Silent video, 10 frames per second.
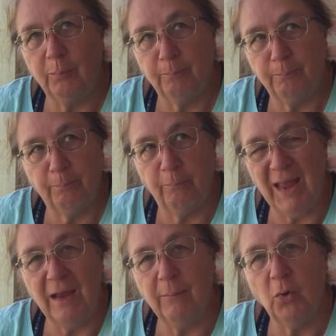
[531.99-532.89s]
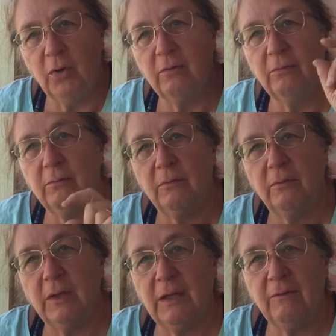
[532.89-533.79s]
hammer on the
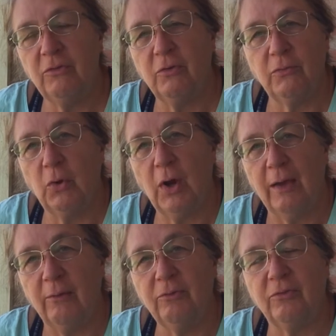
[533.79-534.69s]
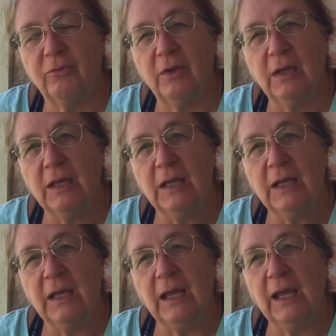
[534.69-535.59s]
eaves of your house,
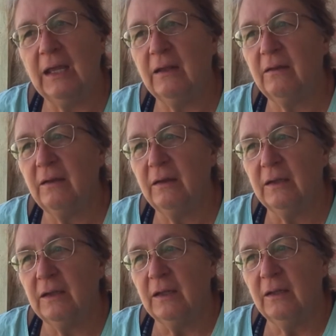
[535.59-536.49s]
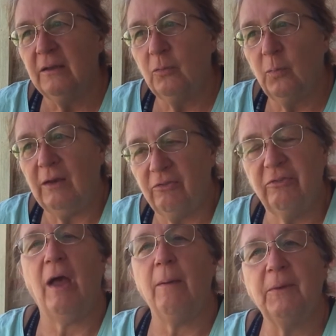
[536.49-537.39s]
and the way to
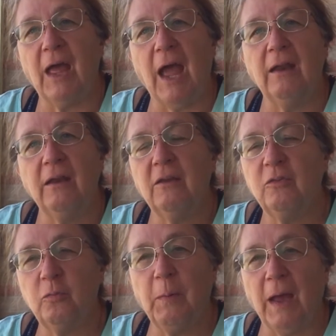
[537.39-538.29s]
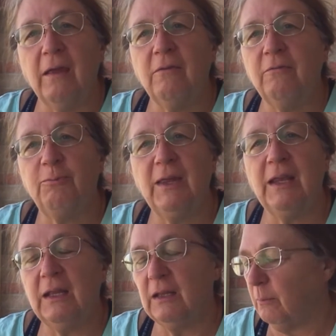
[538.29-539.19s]
stop that is by feeding
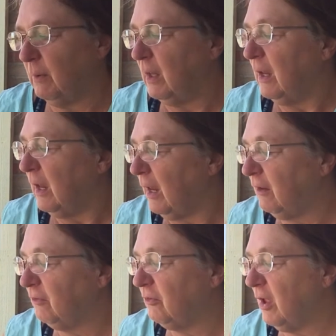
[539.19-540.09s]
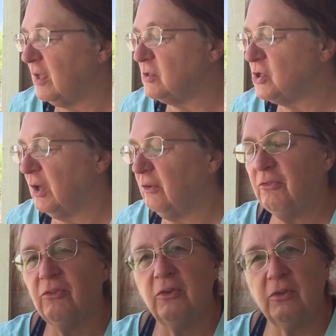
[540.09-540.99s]
them. And it's not just
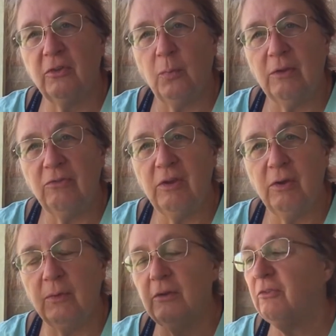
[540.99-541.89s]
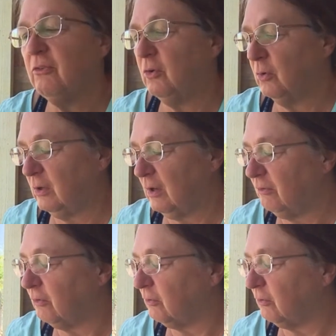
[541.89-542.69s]
the ones here in the Sonoran Desert.